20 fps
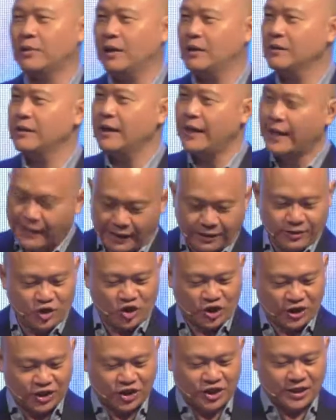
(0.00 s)
another
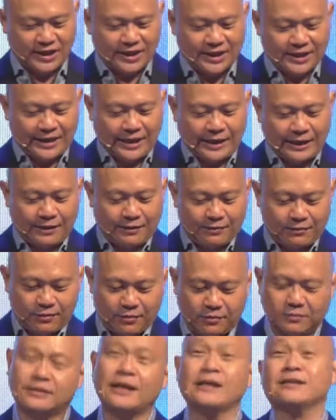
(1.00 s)
church, and
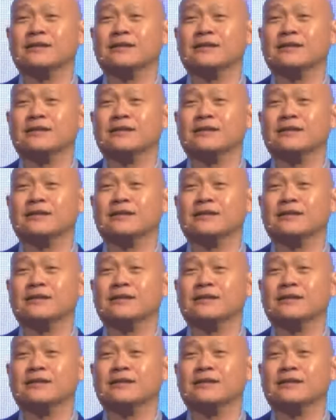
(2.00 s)
that's the